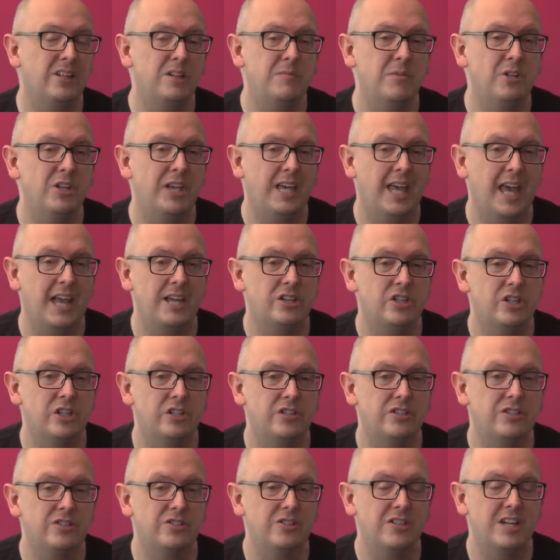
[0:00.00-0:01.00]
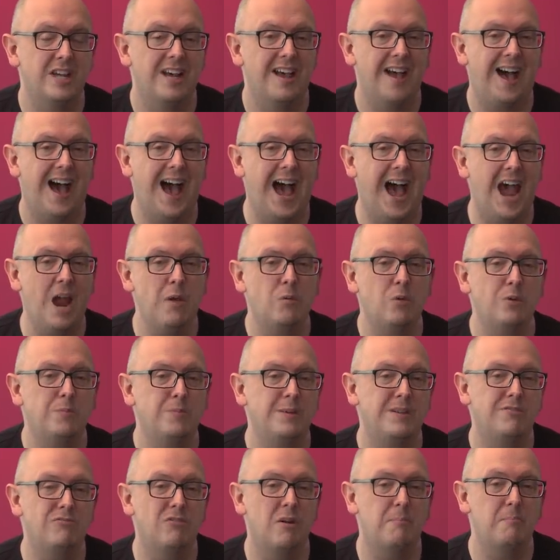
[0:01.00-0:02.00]
communications, I
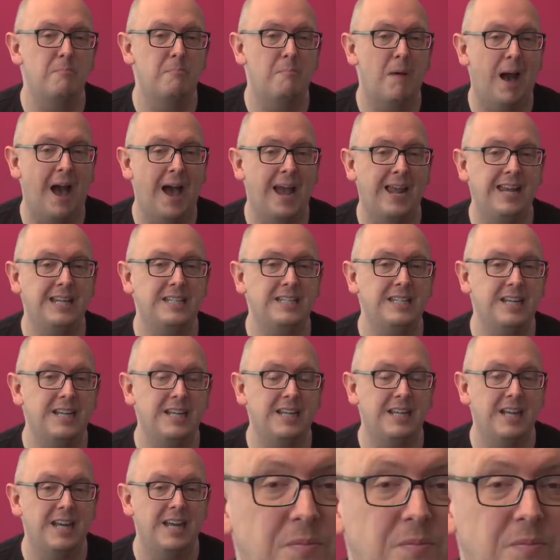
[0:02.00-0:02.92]
would be reminding